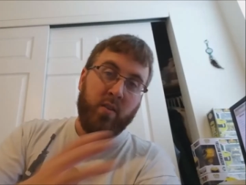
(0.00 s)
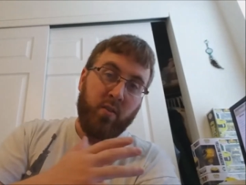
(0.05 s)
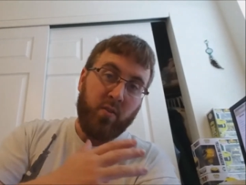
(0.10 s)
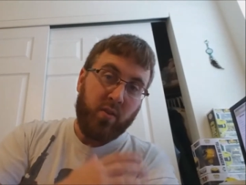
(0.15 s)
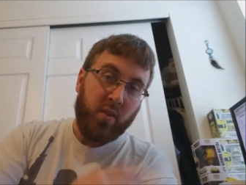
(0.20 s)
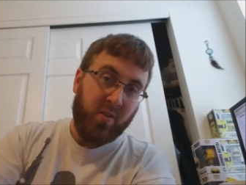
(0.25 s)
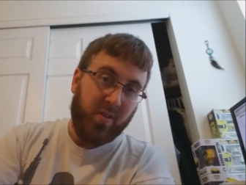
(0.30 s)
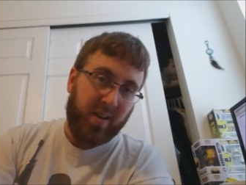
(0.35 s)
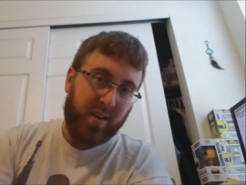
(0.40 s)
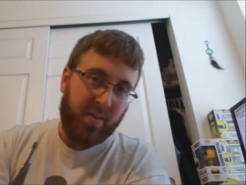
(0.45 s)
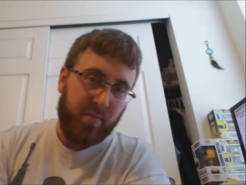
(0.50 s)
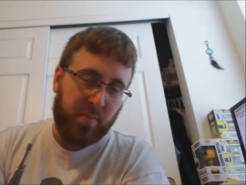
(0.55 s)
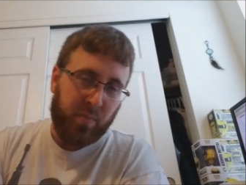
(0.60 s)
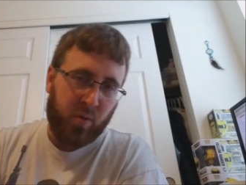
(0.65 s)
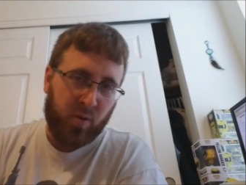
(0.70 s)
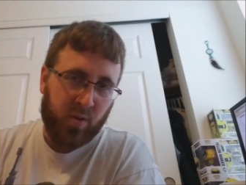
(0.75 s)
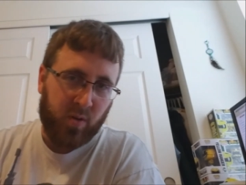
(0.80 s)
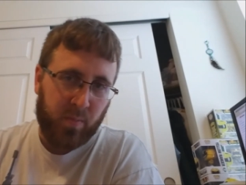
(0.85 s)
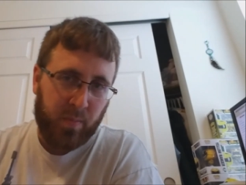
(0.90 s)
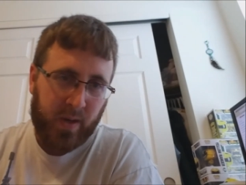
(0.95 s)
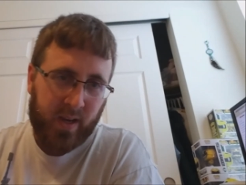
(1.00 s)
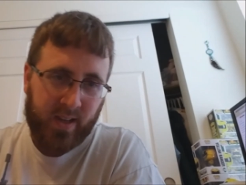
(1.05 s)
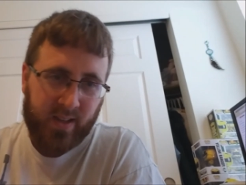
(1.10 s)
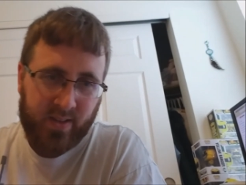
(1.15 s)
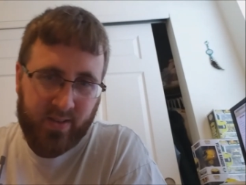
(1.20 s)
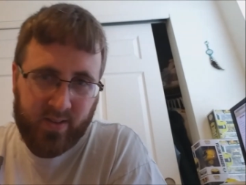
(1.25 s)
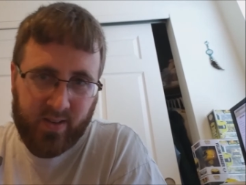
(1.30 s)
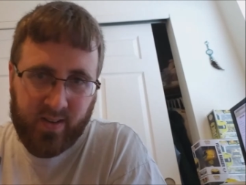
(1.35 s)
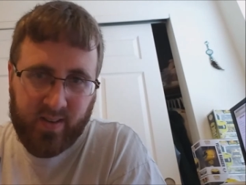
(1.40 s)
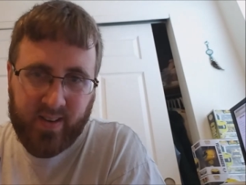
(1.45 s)
So go give Portal
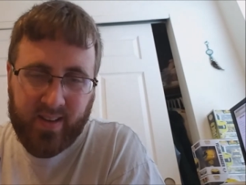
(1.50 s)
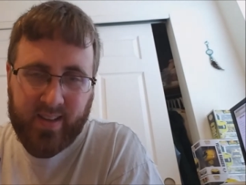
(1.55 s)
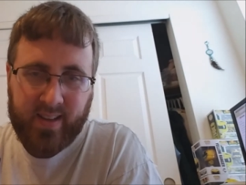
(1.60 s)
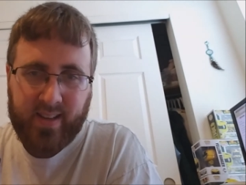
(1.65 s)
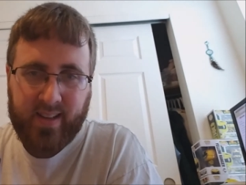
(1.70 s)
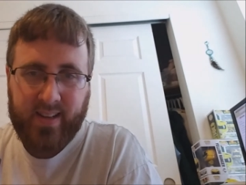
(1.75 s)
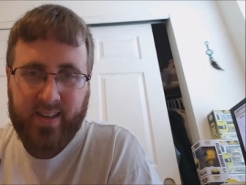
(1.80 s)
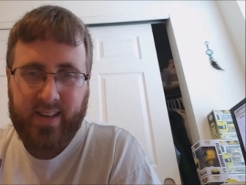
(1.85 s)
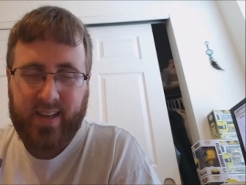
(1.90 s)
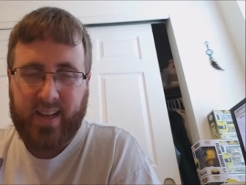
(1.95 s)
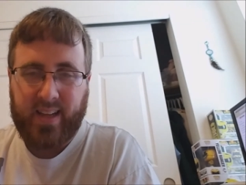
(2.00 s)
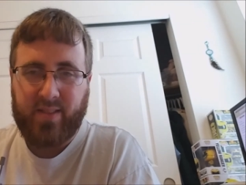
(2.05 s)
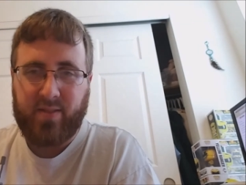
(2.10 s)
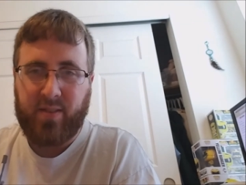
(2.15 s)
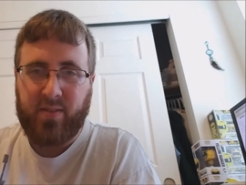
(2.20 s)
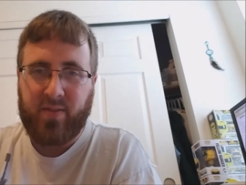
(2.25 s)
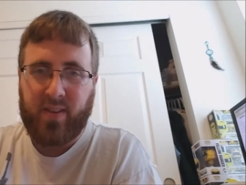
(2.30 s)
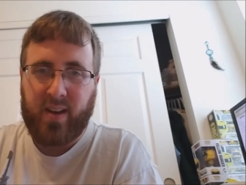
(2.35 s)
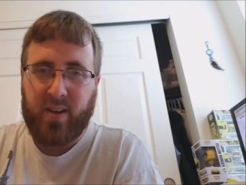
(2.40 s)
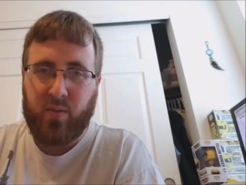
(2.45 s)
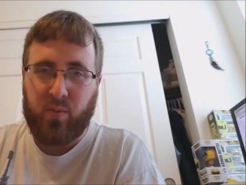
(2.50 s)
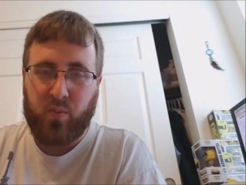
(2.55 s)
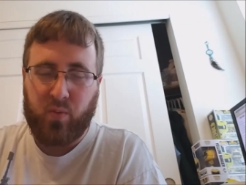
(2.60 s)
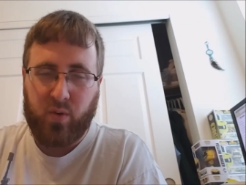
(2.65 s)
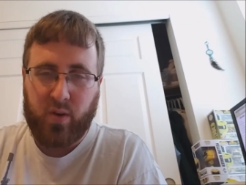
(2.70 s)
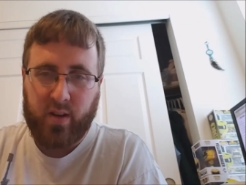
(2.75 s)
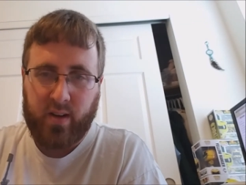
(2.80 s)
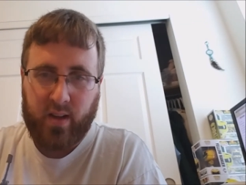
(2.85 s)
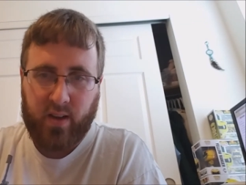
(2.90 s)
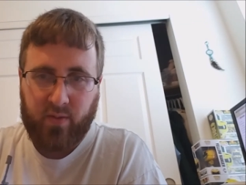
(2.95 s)
Master
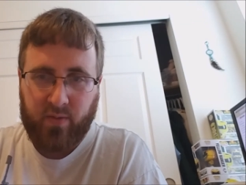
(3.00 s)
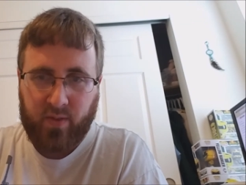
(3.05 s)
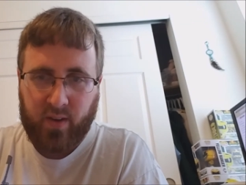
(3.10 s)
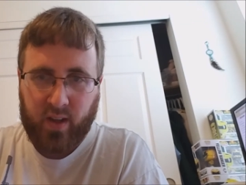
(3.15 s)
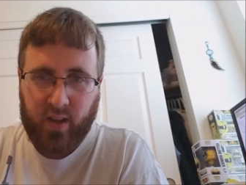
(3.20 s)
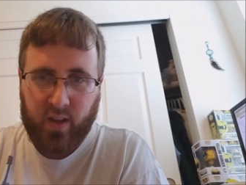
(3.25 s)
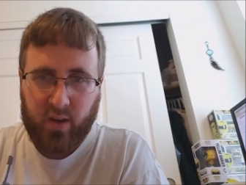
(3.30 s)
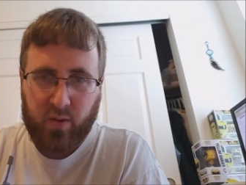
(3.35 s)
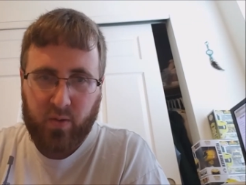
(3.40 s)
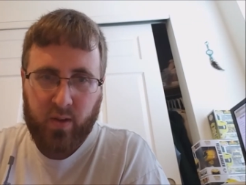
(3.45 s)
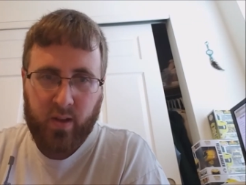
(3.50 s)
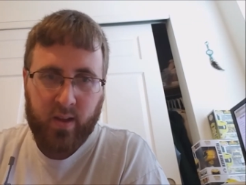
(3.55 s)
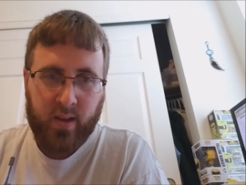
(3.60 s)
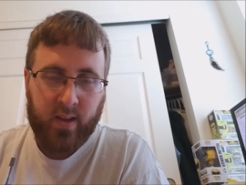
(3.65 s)
9351 a follow.